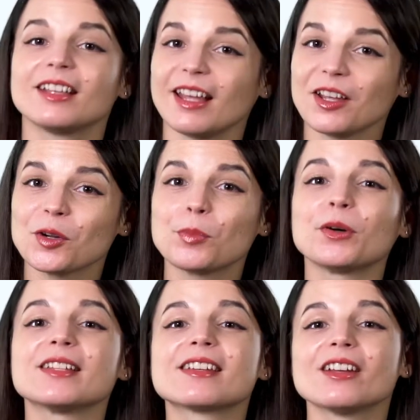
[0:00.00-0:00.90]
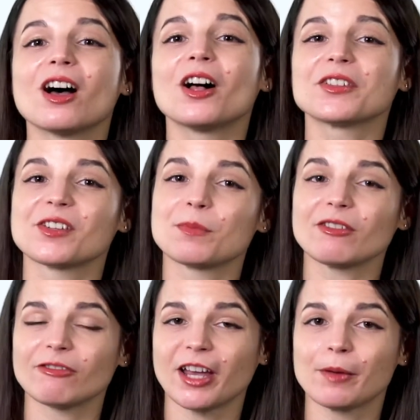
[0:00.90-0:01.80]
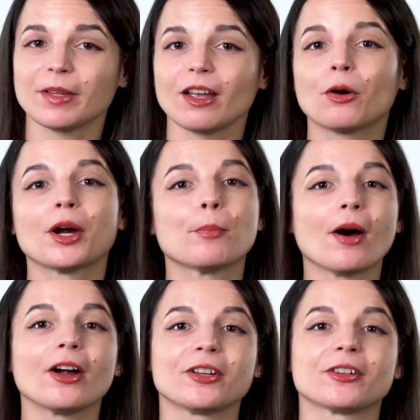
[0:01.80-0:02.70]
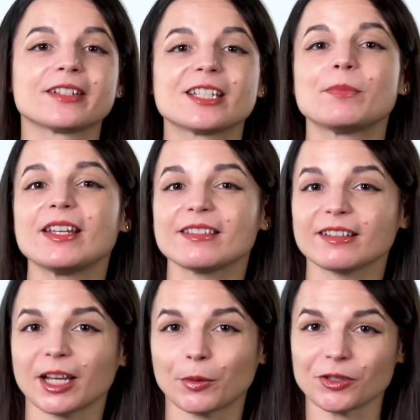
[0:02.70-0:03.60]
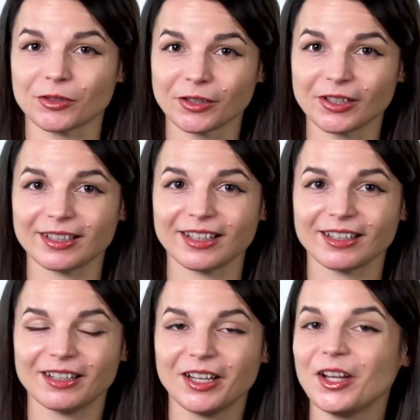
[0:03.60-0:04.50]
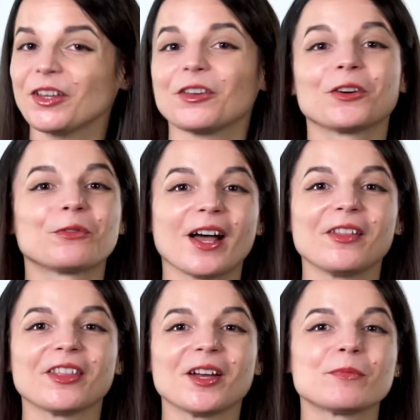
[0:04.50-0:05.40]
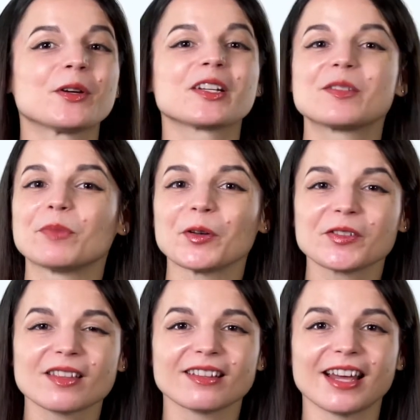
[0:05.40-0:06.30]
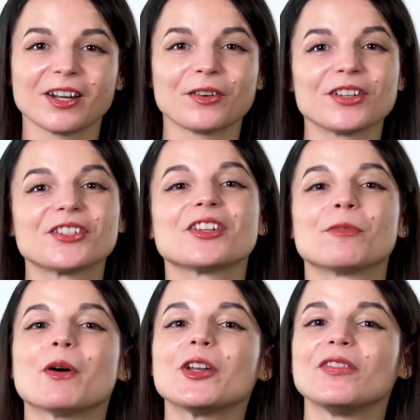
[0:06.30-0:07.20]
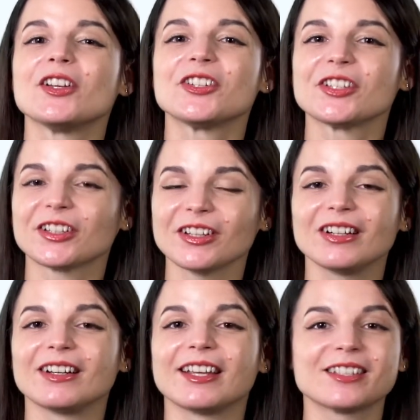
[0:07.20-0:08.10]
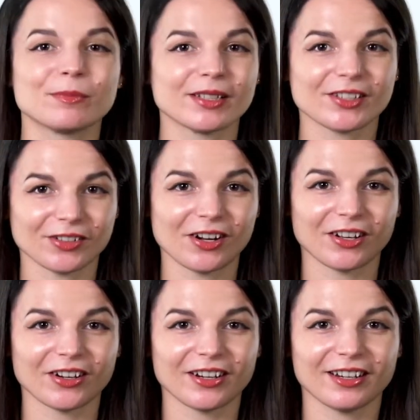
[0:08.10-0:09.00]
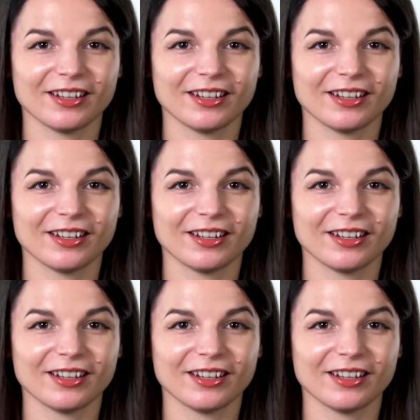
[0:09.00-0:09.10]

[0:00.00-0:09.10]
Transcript: Anchor points can also be family or a partner that speaks the language you're learning. You're around them, you're exposed to the language, so your motivation to learn gets a bit stronger.